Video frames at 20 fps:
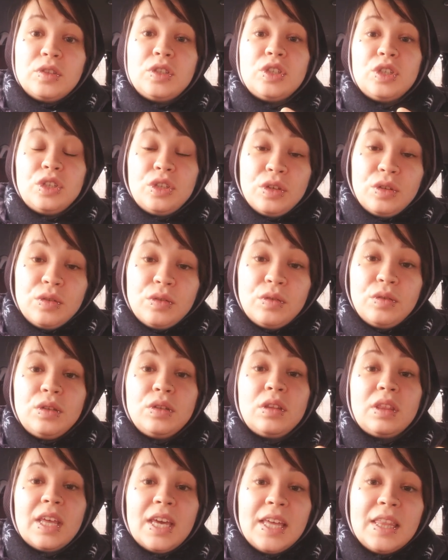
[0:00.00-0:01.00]
To you, you
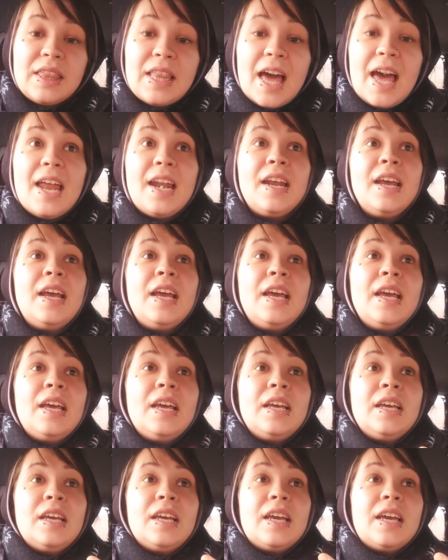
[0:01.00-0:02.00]
think that
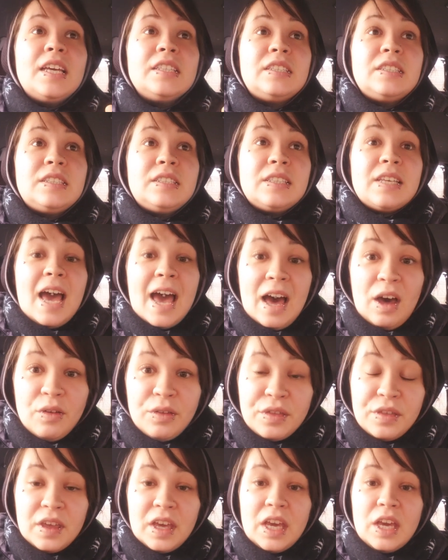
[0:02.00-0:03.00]
it's
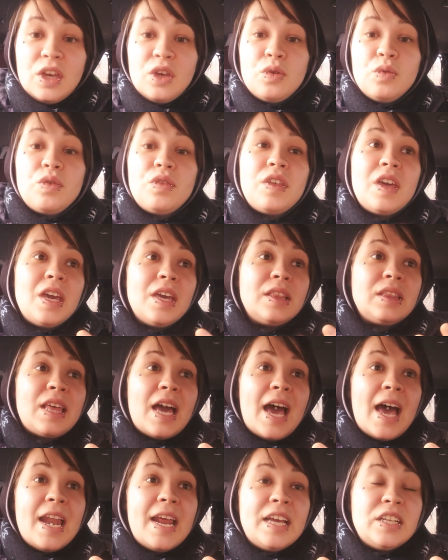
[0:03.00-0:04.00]
healthy. You think
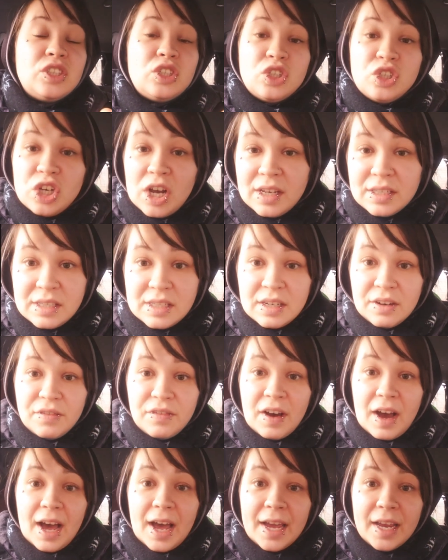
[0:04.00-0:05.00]
that it's
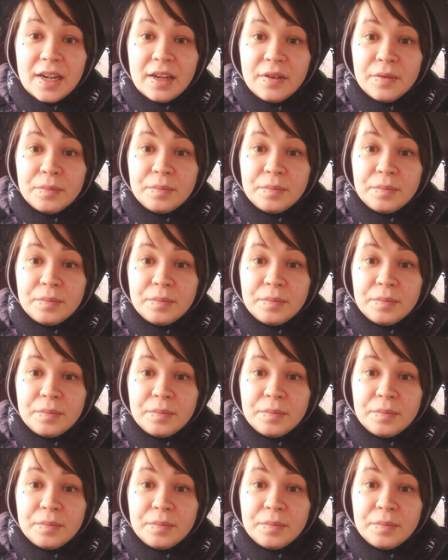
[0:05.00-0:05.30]
justified.